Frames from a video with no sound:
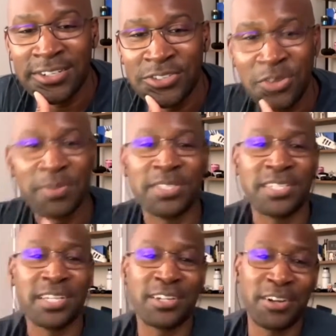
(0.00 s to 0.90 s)
So I've been
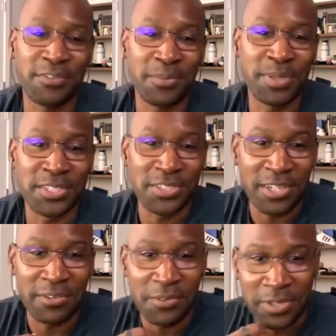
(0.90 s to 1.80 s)
selling off a bunch of
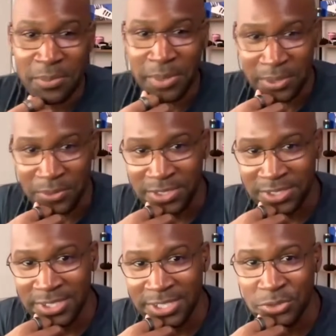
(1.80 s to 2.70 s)
stuff on eBay
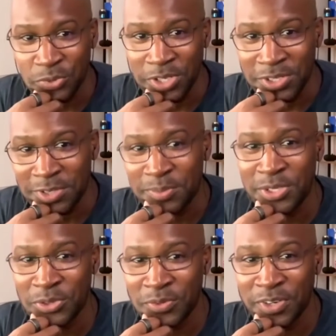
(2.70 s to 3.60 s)
recently as well. It's been
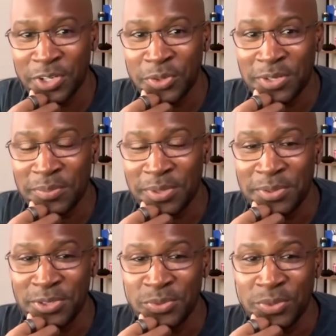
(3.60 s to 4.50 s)
doing very well.
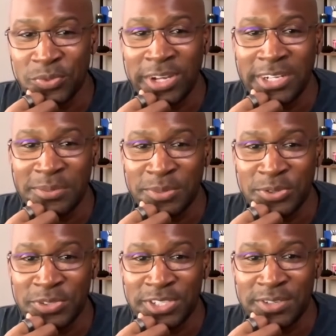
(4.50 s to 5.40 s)
People just want random
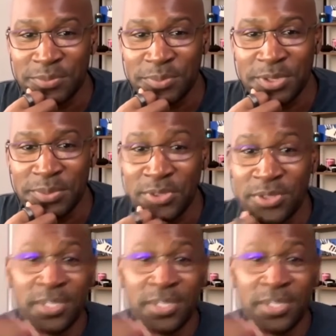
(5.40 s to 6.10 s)
old stuff from people.